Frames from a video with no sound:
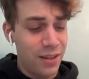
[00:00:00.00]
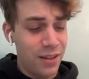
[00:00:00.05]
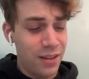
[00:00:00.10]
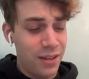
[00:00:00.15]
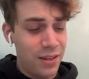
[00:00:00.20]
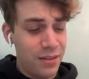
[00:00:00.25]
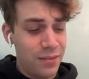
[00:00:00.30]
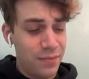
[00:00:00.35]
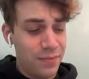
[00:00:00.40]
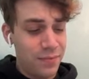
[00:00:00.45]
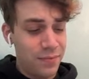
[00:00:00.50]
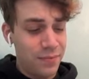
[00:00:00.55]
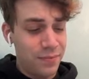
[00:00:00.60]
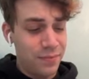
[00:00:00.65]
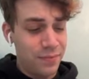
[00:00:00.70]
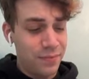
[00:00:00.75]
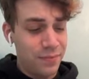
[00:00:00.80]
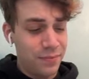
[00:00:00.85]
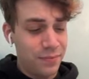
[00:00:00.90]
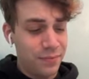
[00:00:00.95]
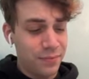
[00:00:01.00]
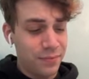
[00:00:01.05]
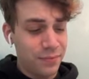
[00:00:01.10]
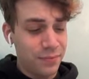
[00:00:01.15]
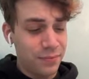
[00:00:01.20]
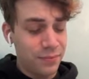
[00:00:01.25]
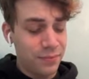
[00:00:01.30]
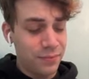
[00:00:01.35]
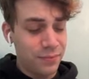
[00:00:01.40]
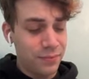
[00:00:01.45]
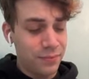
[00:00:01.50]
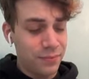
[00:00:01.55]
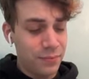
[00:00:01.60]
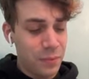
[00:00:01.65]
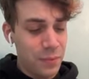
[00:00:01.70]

(no one is talking)